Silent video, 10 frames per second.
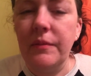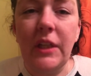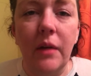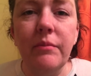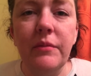
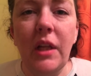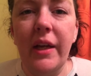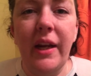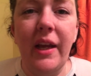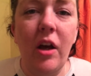Yeah, not
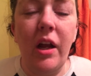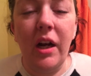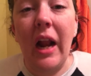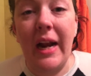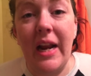gonna get
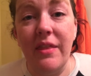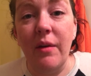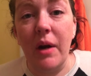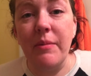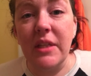caught on
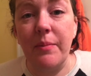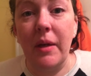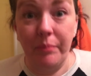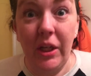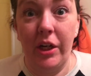anything when I'm
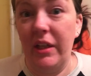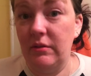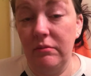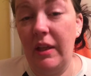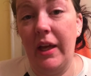sleeping,
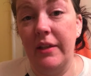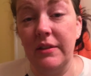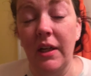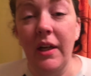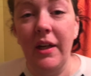period, the end.
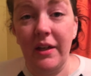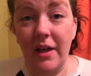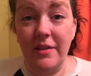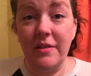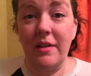
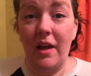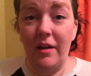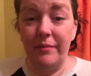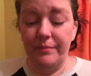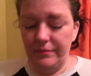Because
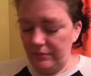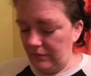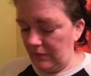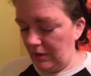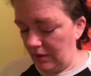
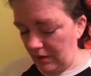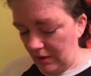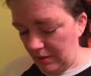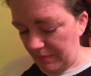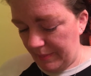
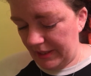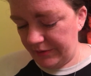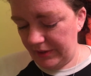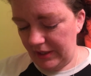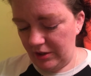my best
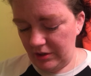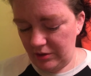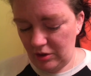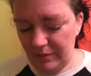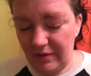friend Angela
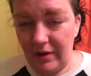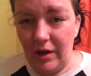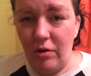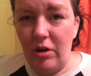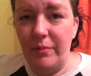told me a
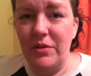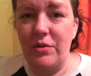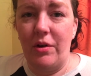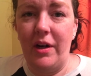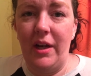very horrible
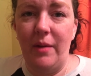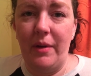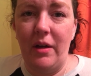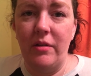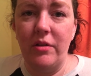story
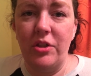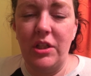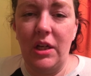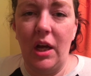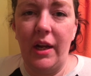about
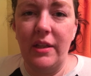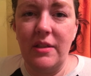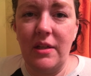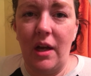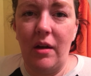she got it
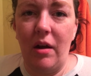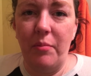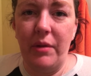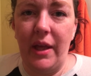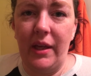stuck on a
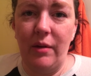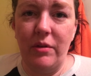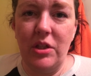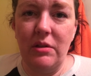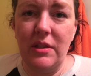blanket when
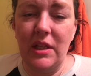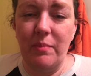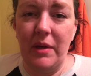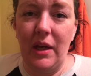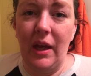she was
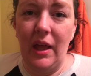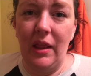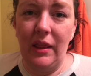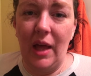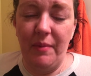sleeping,
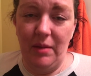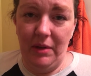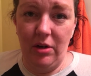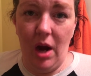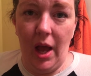and that made me
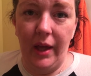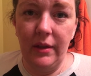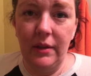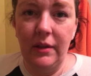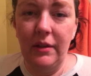cry,
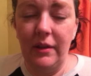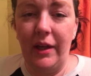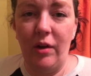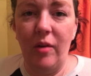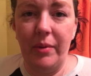
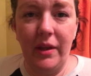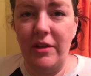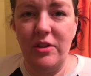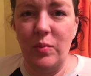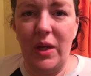like openly
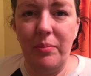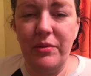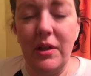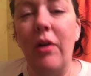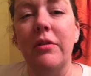just weep.
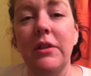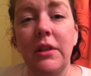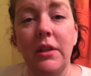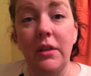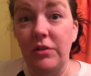So
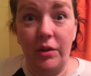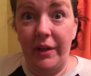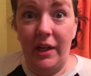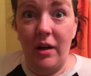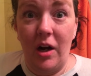don't
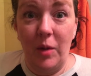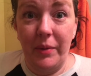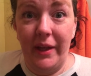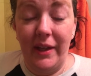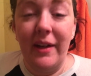get it caught on a
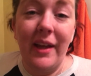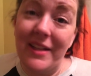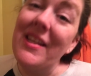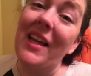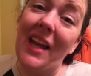blanket,
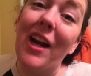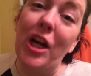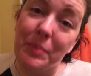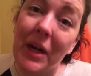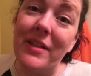and take care of
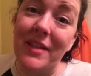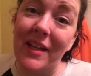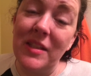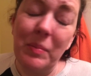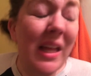your
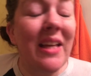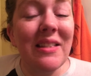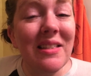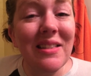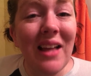piercings,
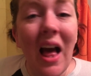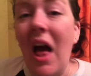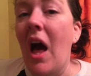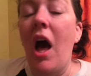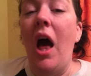please.
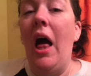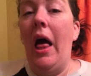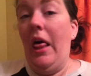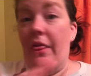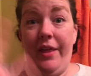
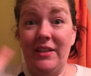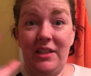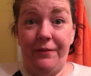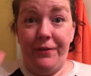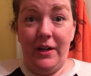That's it for